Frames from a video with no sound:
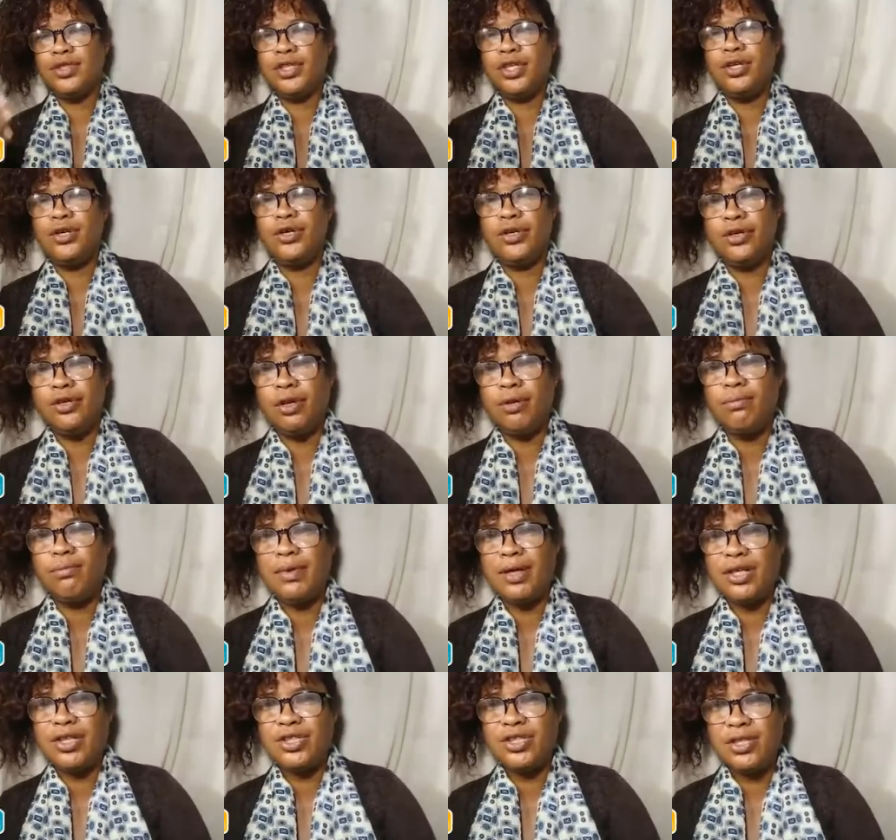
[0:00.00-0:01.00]
she could not
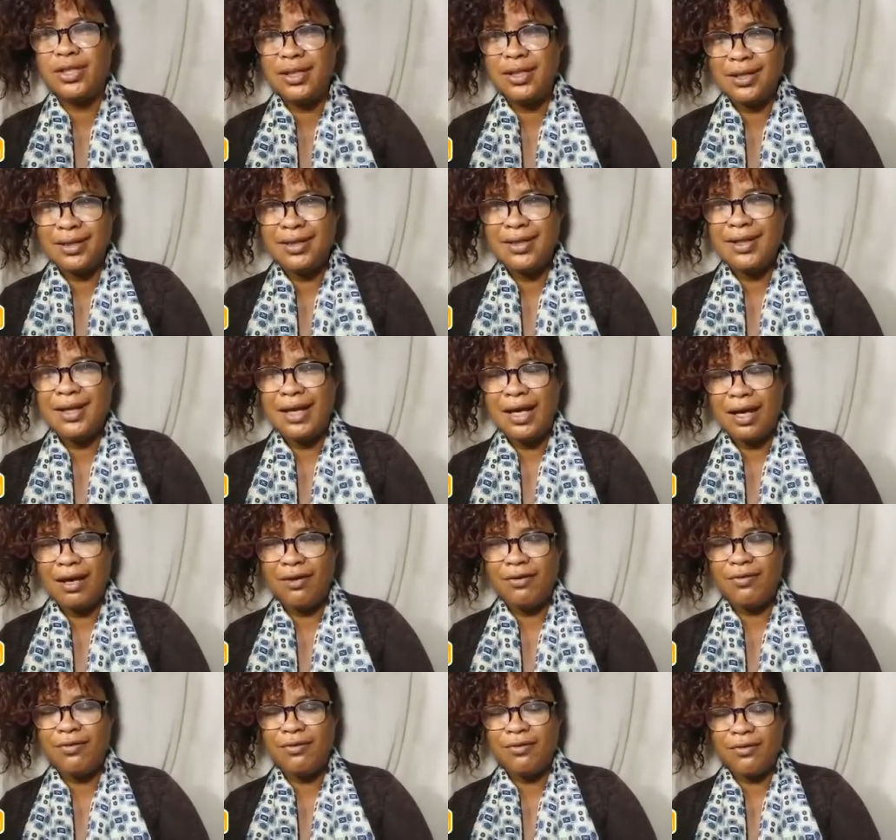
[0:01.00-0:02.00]
mention it
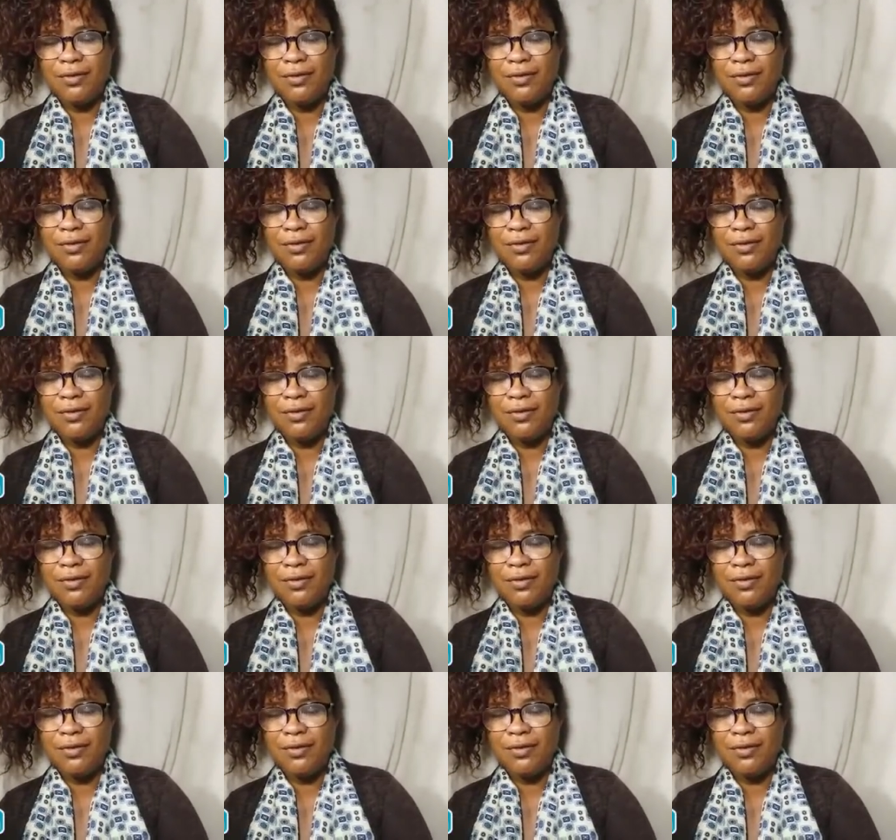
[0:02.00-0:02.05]
enough,